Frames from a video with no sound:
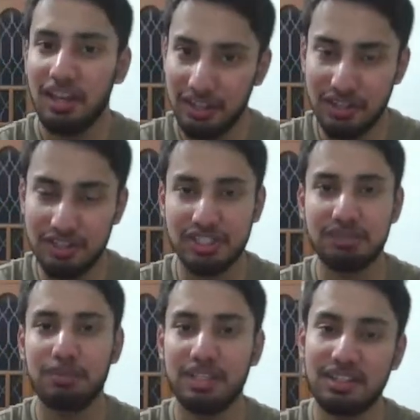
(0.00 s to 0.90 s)

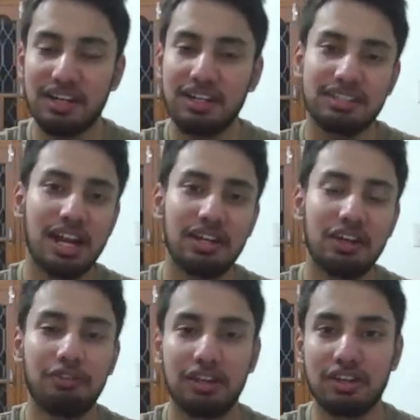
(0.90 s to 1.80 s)
Recursion, basic
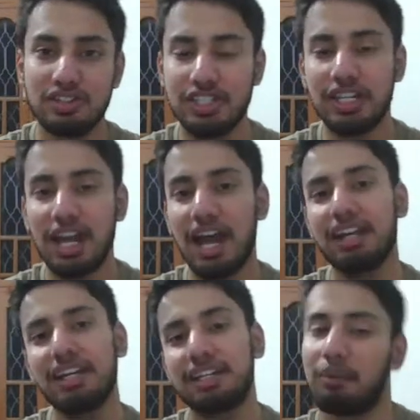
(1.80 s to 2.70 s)
understanding of recursion
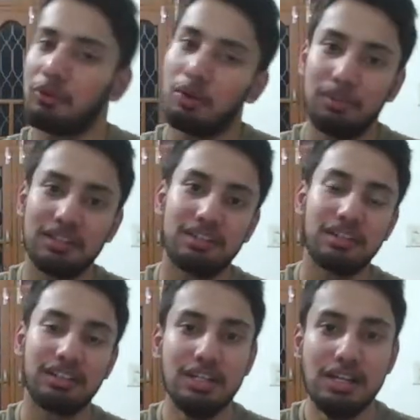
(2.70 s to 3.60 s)
and time
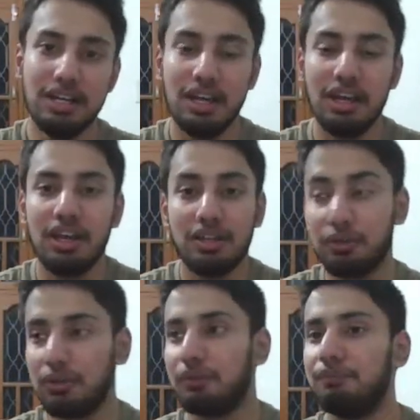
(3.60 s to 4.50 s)
complexity.
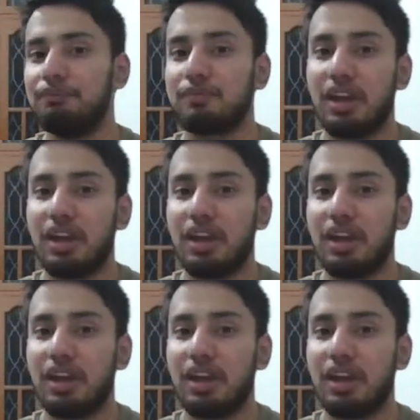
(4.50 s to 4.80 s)
So